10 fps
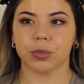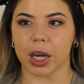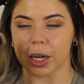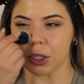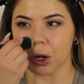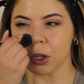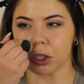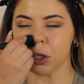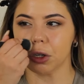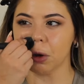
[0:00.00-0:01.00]
And I started
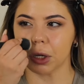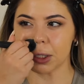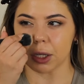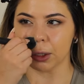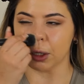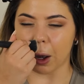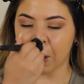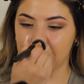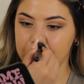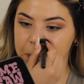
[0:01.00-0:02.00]
to notice a
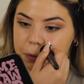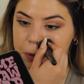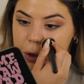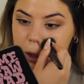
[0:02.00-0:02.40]
lot of